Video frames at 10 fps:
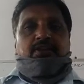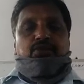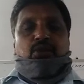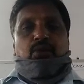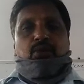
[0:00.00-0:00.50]

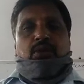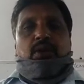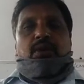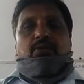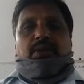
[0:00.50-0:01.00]

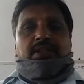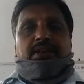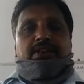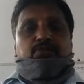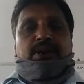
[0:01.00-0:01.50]
So
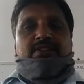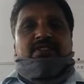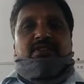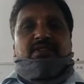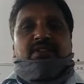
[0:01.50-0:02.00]
whether this
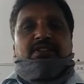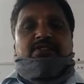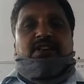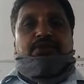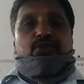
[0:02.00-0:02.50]
place
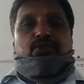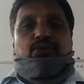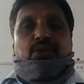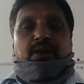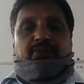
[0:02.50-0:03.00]
is
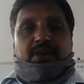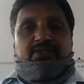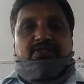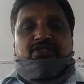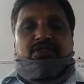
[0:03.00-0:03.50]
conducive or what
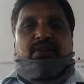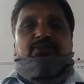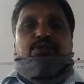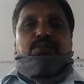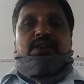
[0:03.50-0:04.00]
is the history
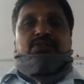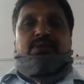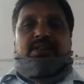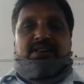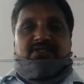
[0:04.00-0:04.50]
of this place,
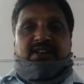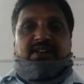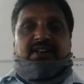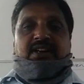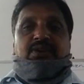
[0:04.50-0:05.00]
whether is there
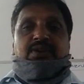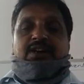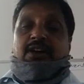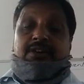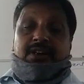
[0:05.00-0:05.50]
any
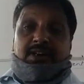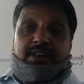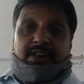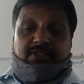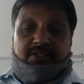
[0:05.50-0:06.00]
graveyard
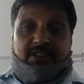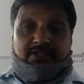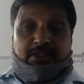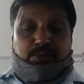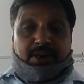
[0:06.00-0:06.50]
or
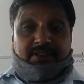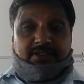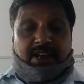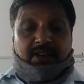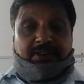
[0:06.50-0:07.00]
is this
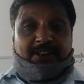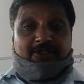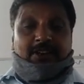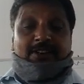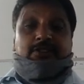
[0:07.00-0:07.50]
place having
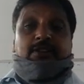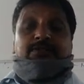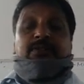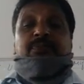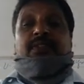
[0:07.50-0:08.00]
a chance
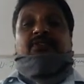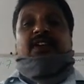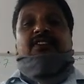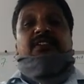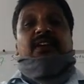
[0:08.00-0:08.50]
of
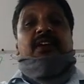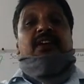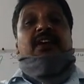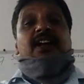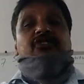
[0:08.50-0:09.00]
facing
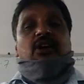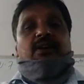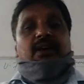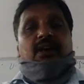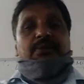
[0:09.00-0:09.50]
any natural
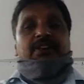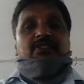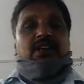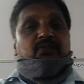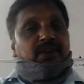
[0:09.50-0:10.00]

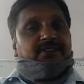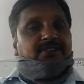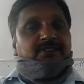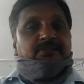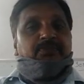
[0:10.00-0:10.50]
calamities like floods,